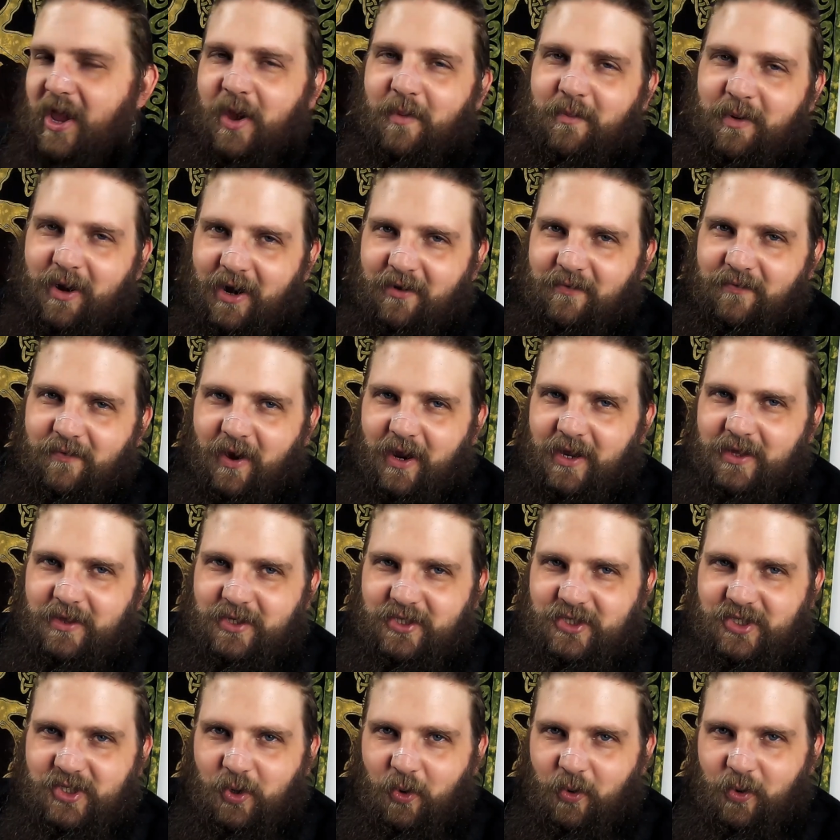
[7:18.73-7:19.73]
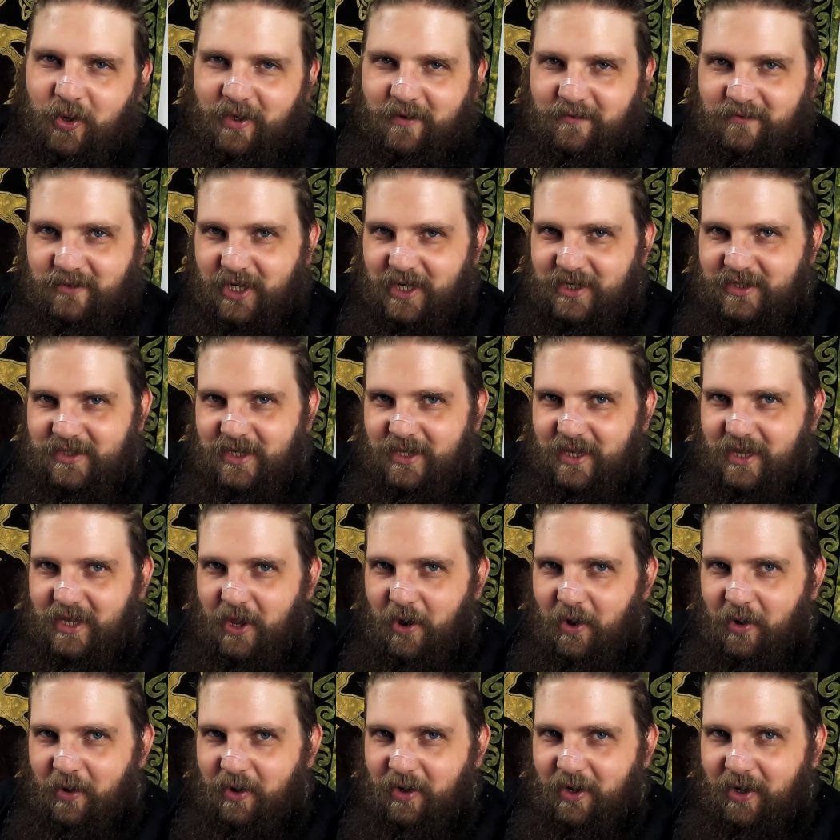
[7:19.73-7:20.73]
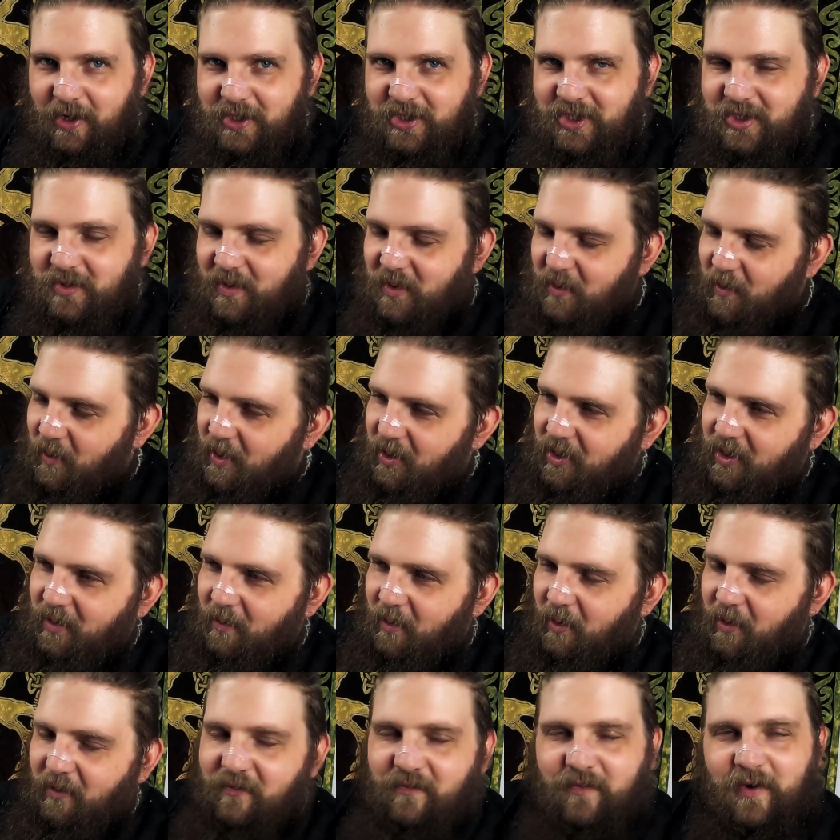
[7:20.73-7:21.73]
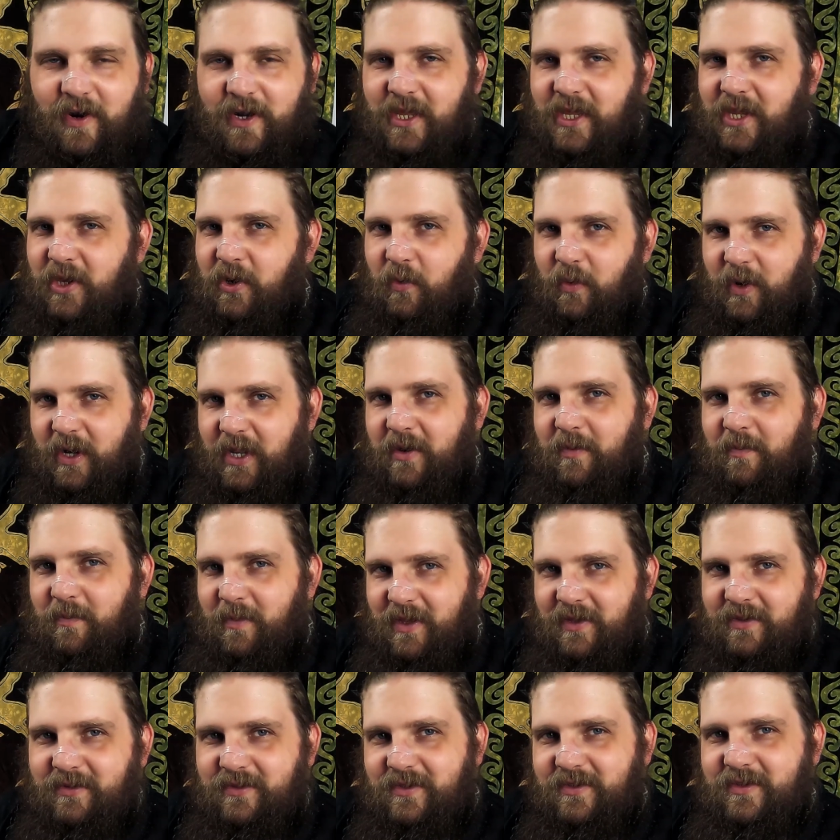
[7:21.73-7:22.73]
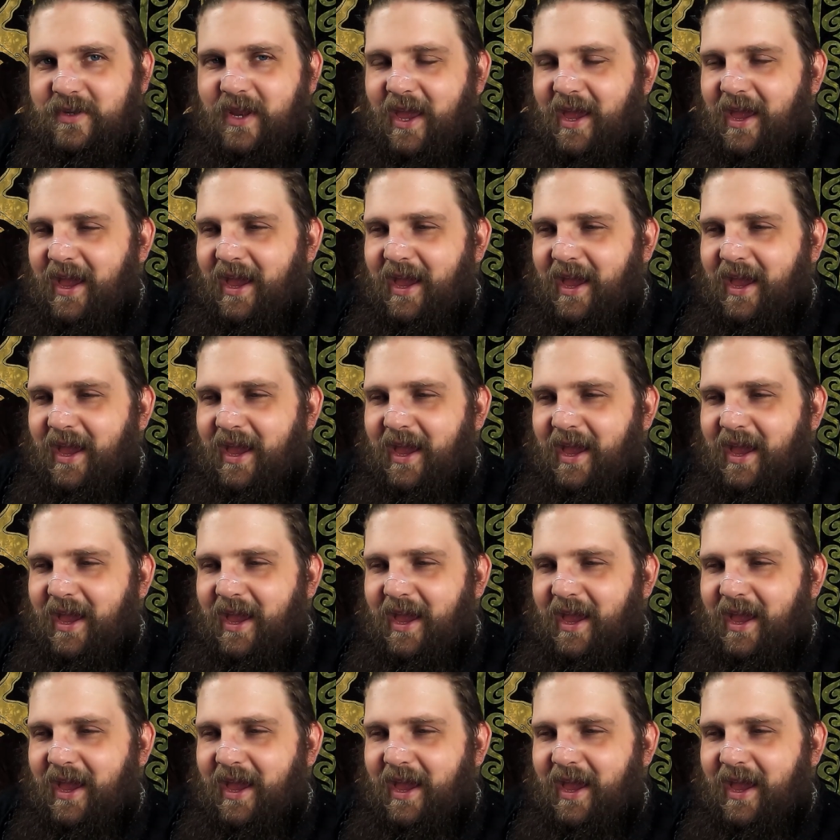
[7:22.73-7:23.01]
but I find the story of Jason and the Argonauts to be one of the more funny Greek myths,